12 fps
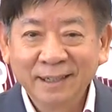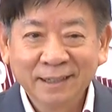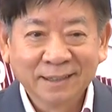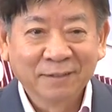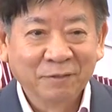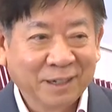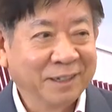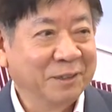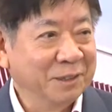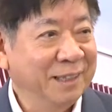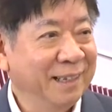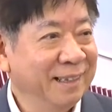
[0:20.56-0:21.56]
is a very
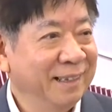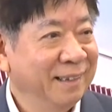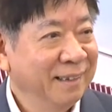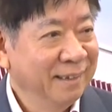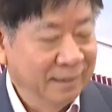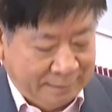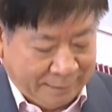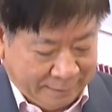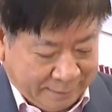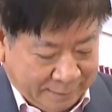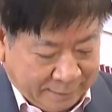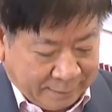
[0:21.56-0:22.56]
good day.
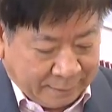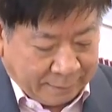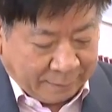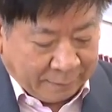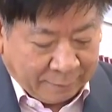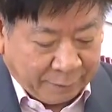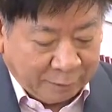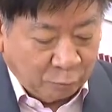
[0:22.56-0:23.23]
A very